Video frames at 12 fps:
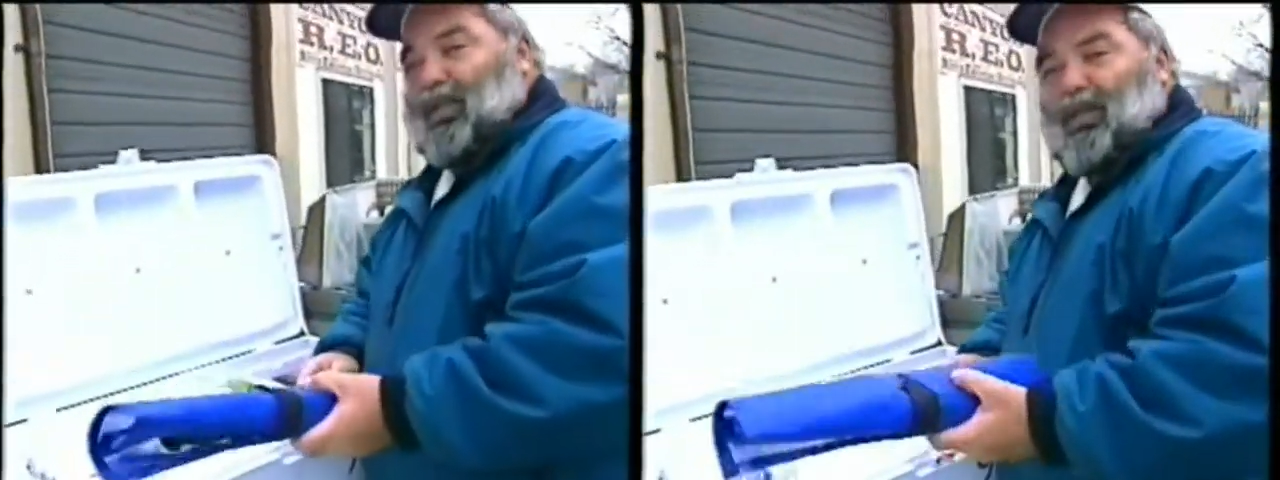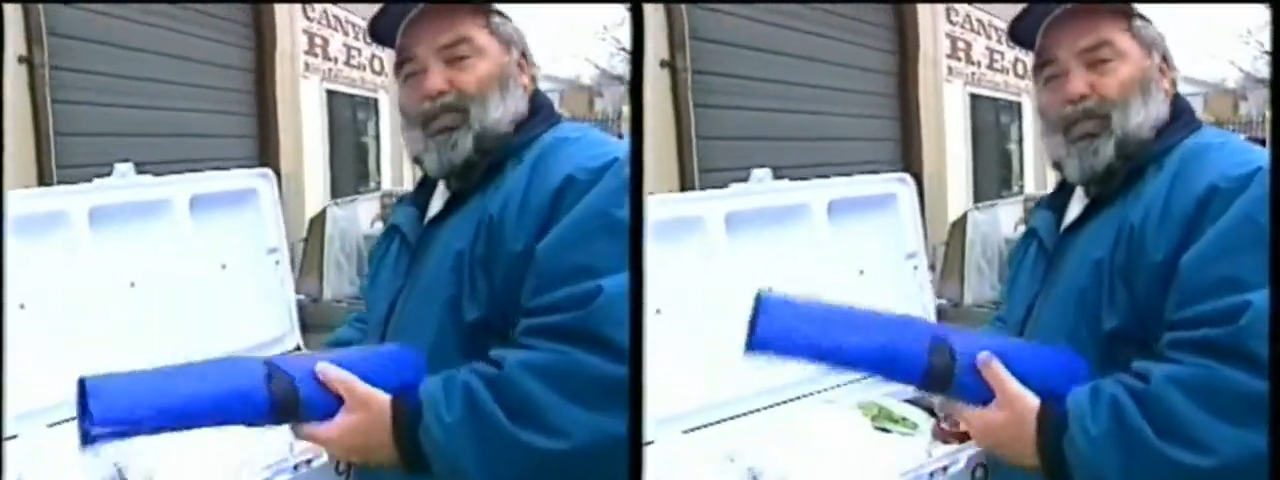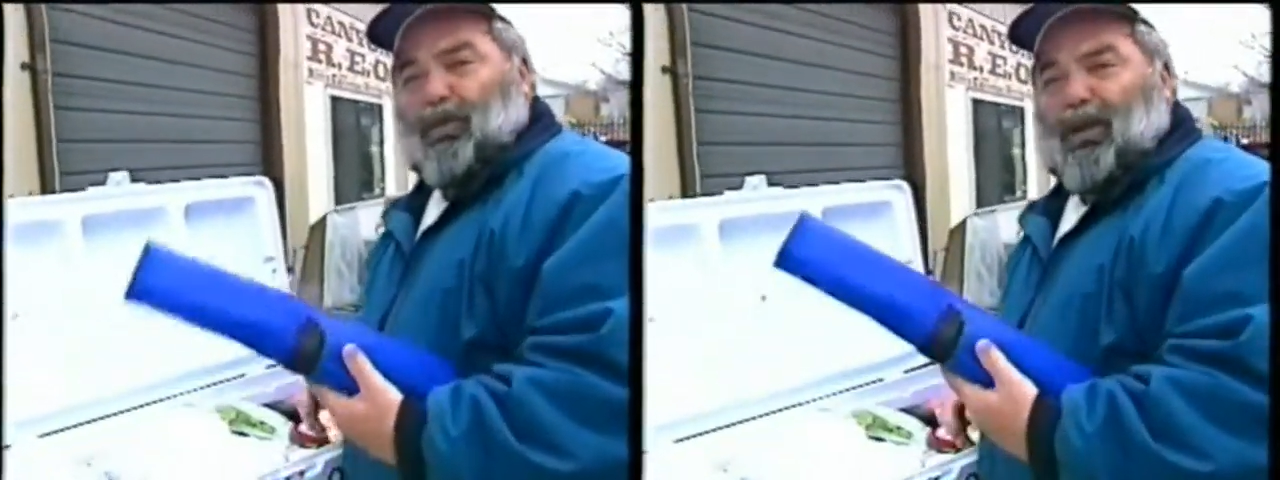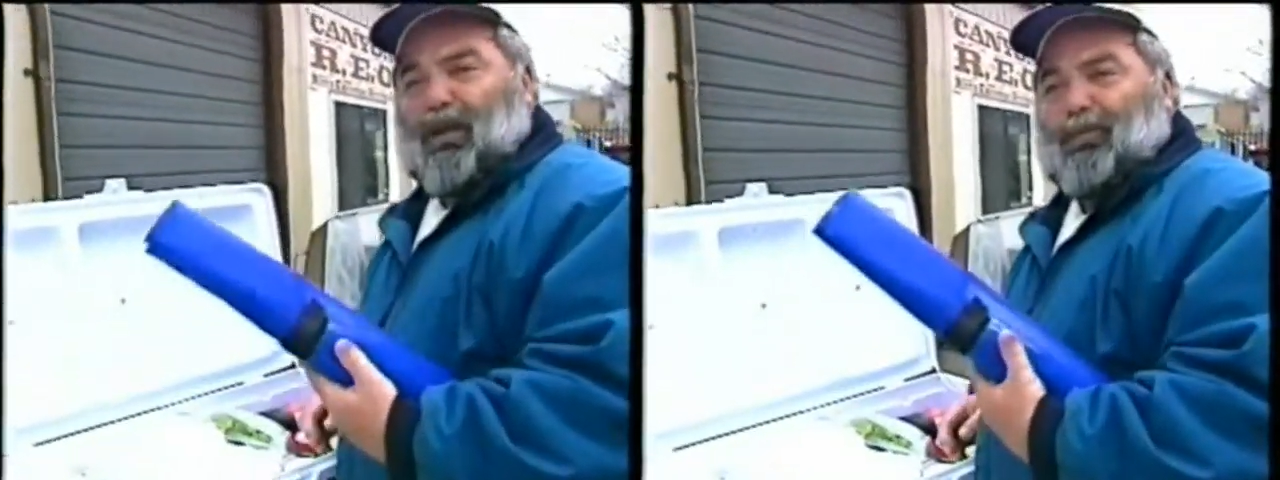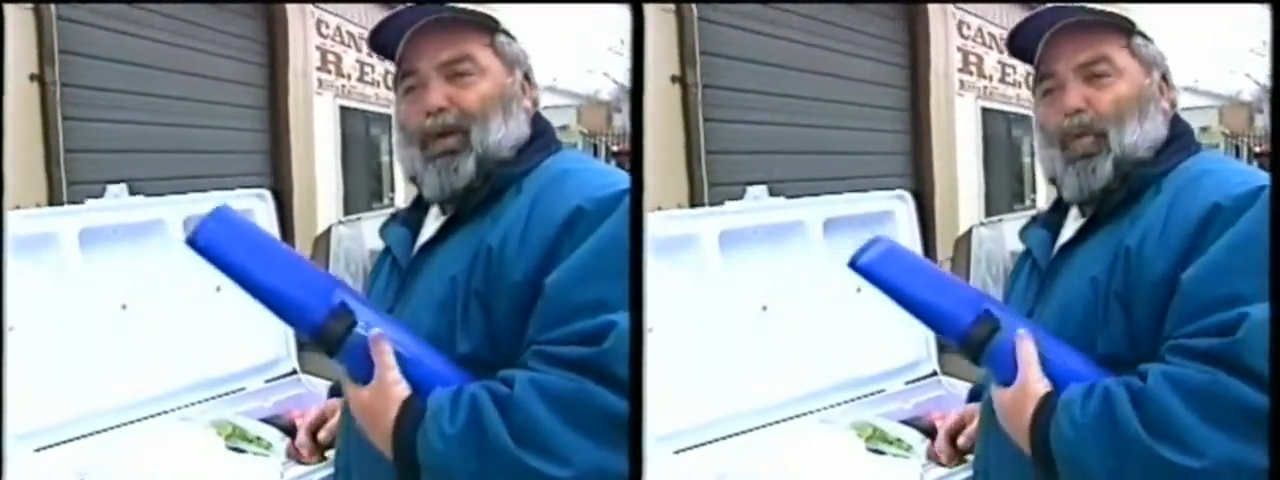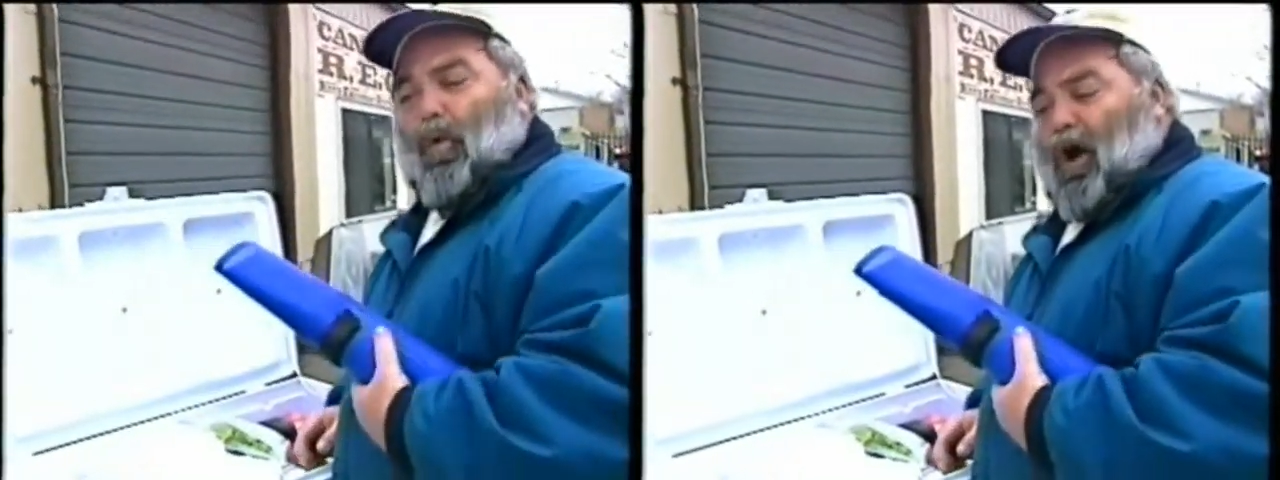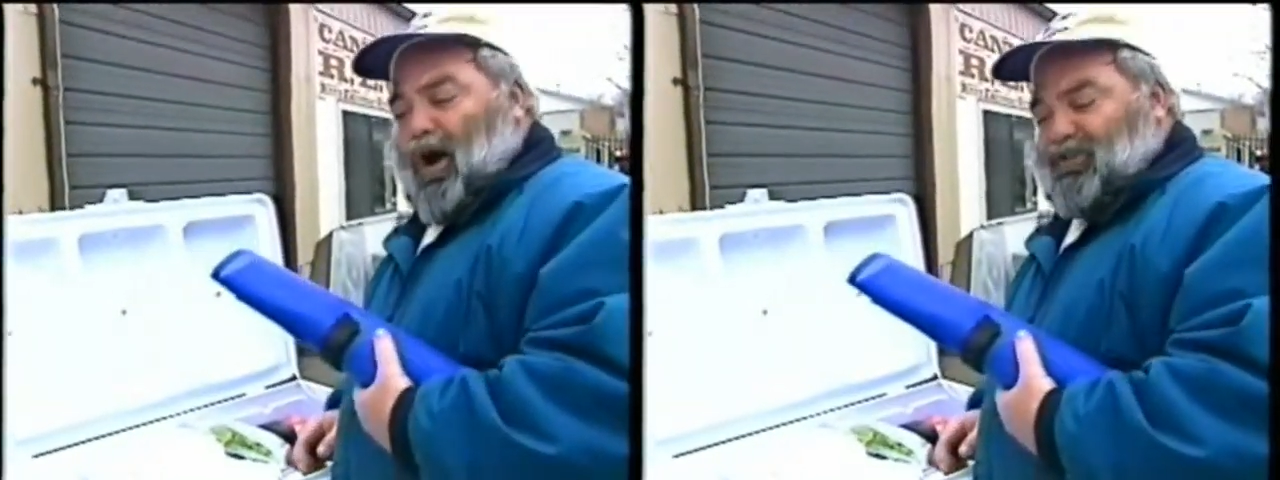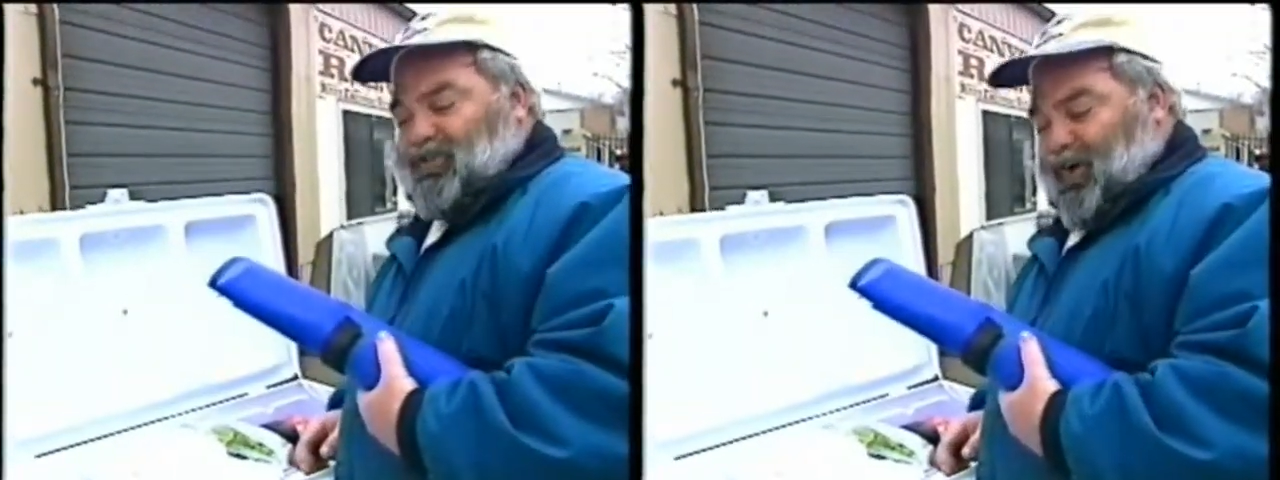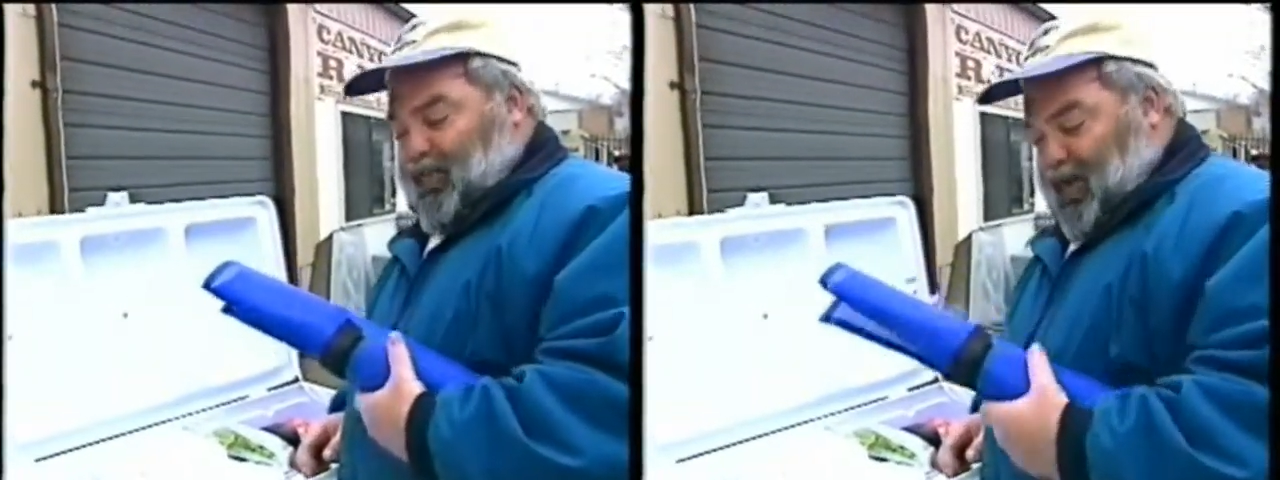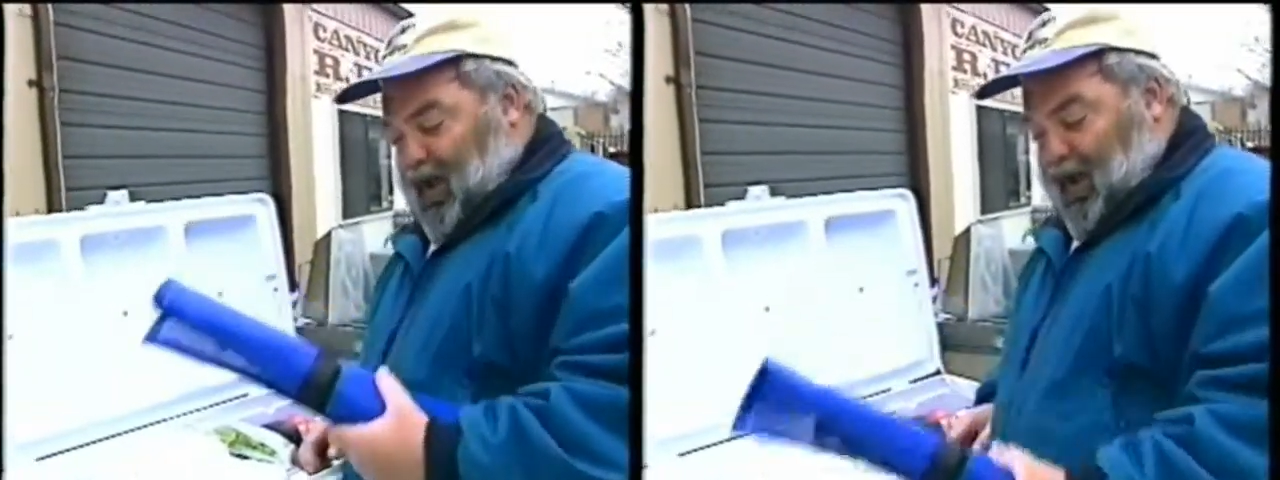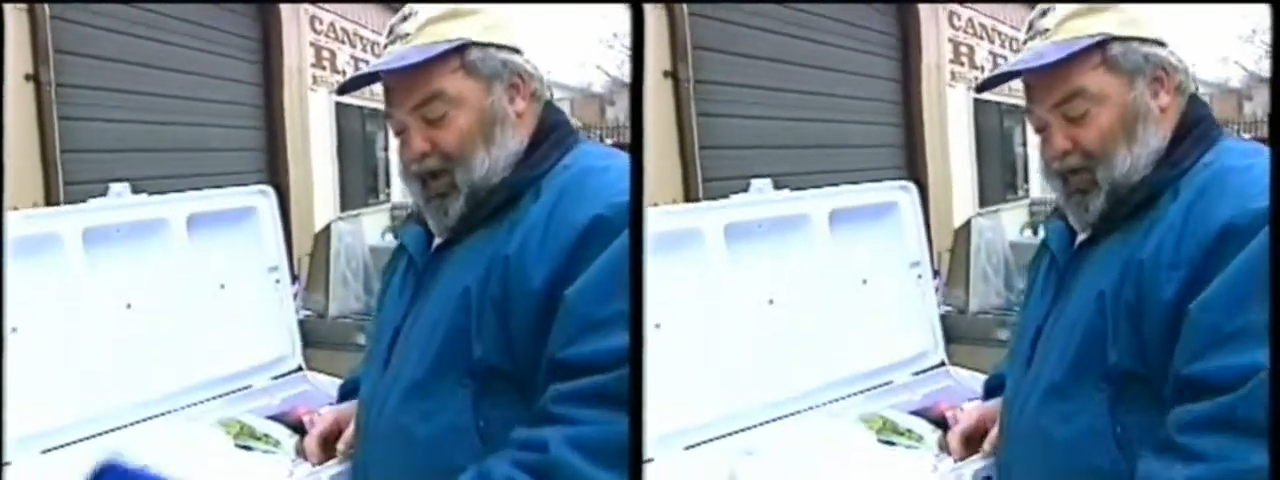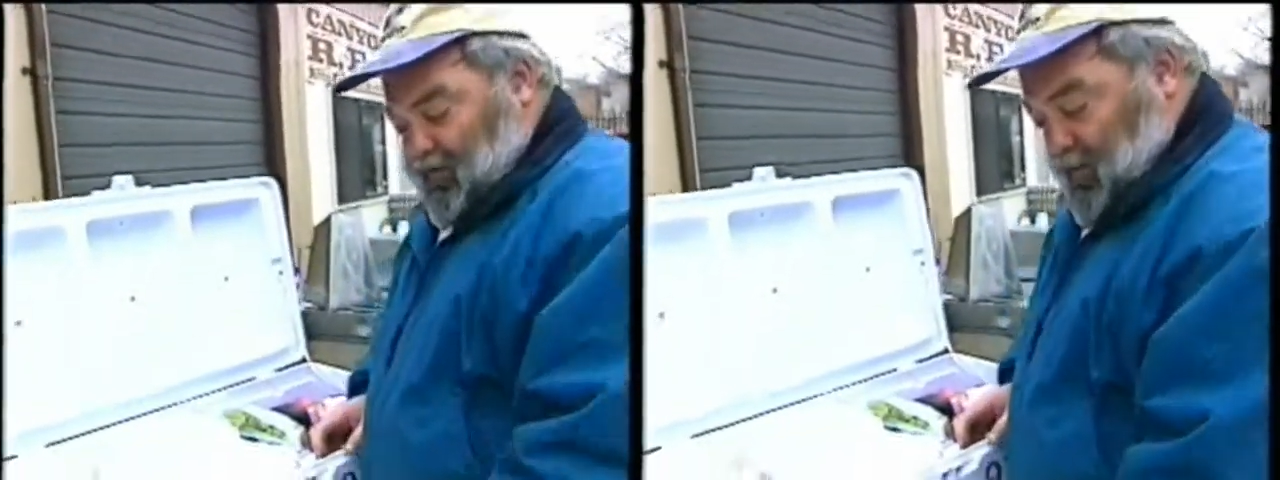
This will need to be washed every night